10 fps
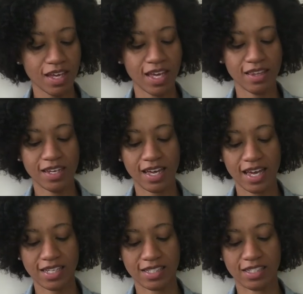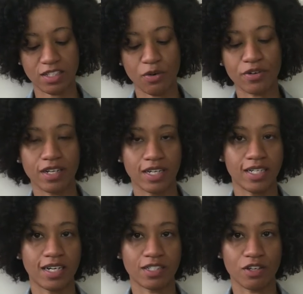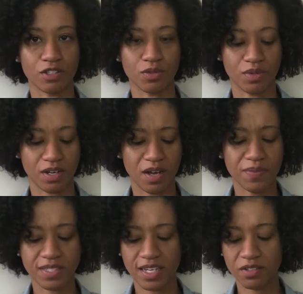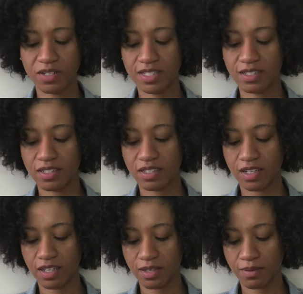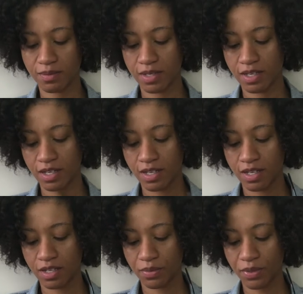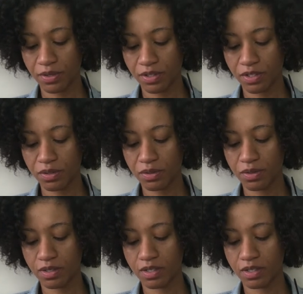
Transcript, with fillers: And then I asked this older lady that I talked to in there. I was like, do these look um, real to you?